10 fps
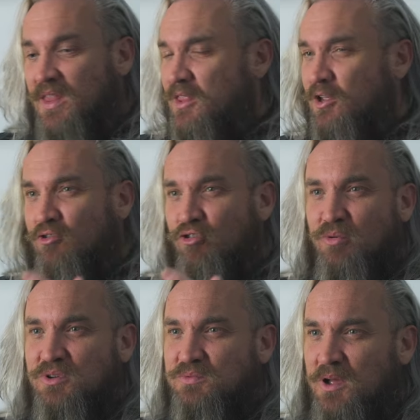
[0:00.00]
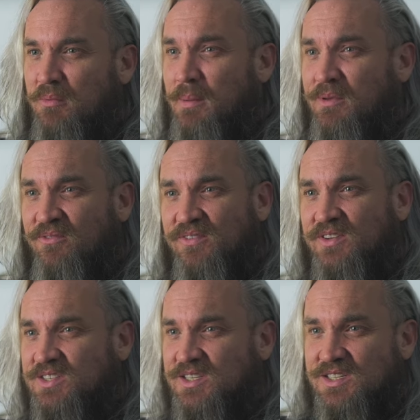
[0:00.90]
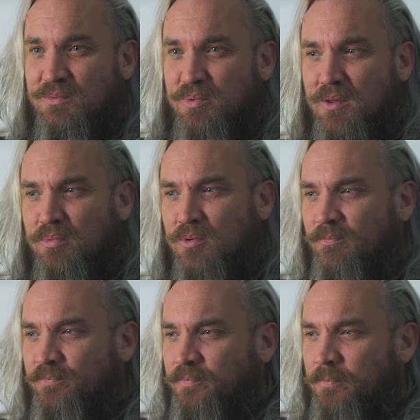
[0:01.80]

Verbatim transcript: and then the crew as well, maybe 50, 60 people,